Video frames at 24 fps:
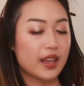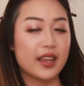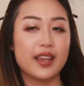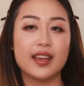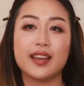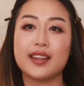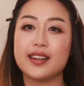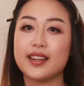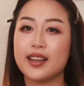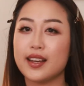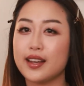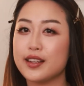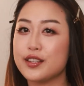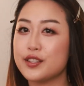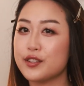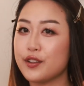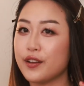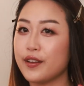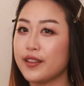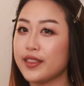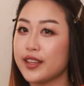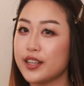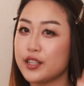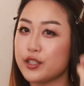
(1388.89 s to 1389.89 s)
And I
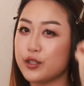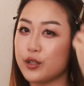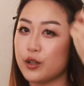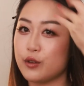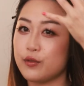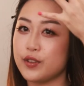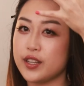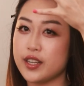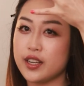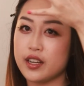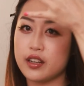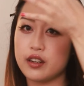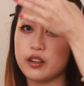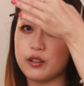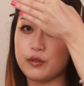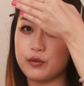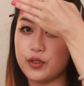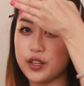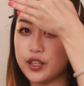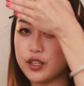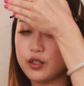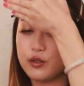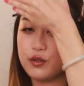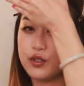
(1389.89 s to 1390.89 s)
saw that Sophie kind
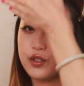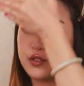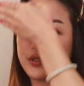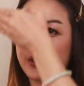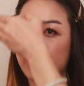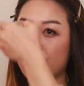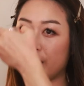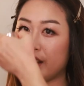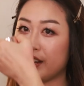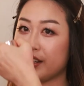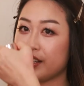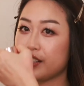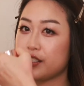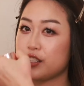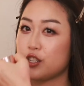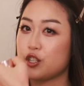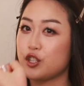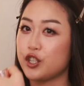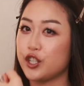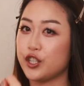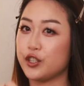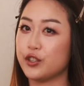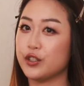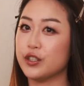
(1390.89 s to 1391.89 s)
of like uses her hand as a
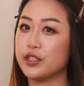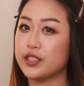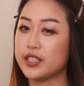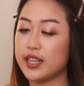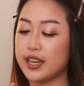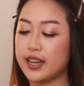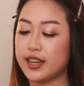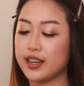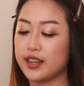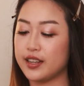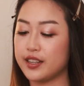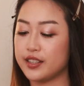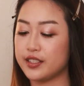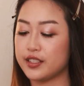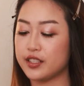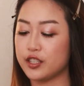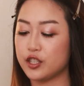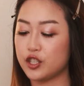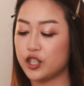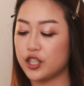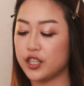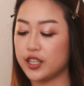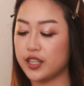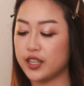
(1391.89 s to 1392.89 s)
shield as
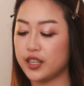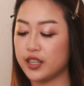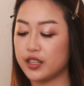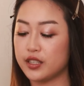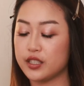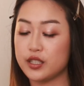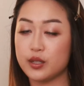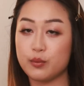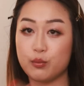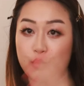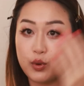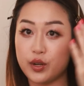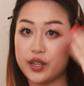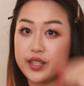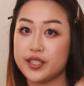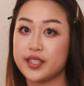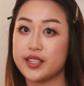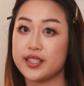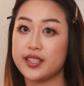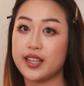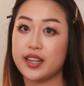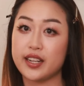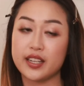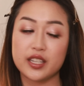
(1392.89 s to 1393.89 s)
she sprays
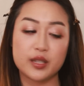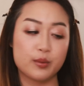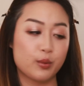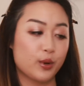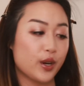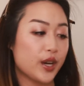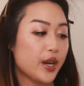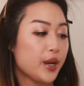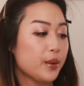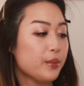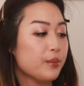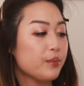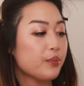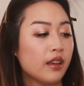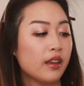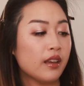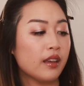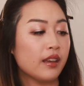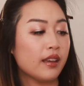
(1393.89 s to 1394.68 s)
the setting spray.